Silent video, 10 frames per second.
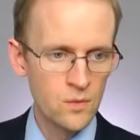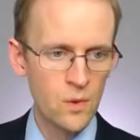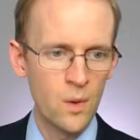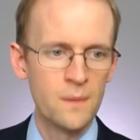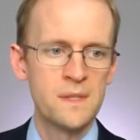
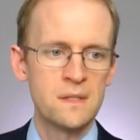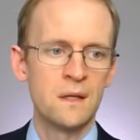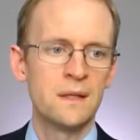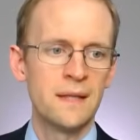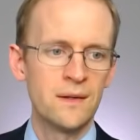requirements
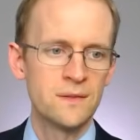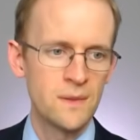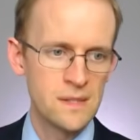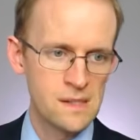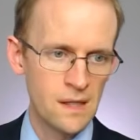are now. So
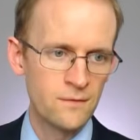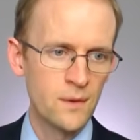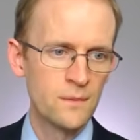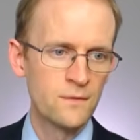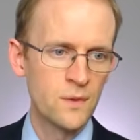as I say,
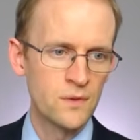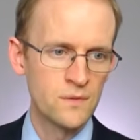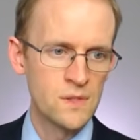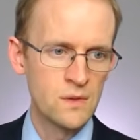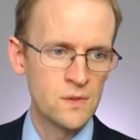from the 4th
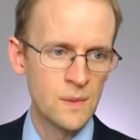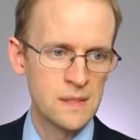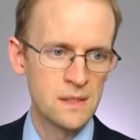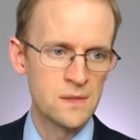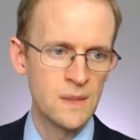of June
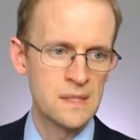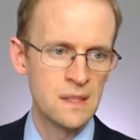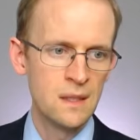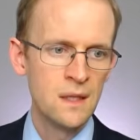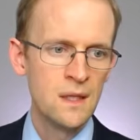
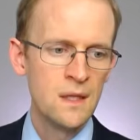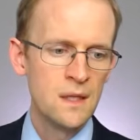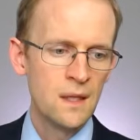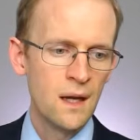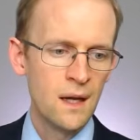2020,
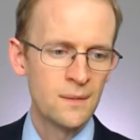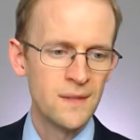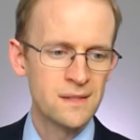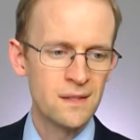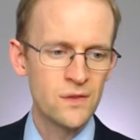
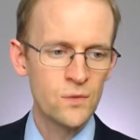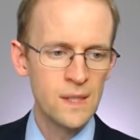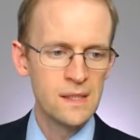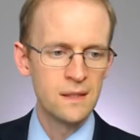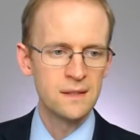there's
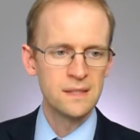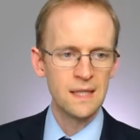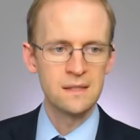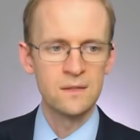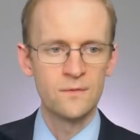3
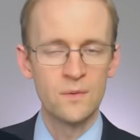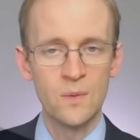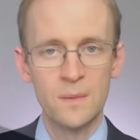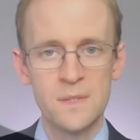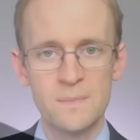sets of requirements.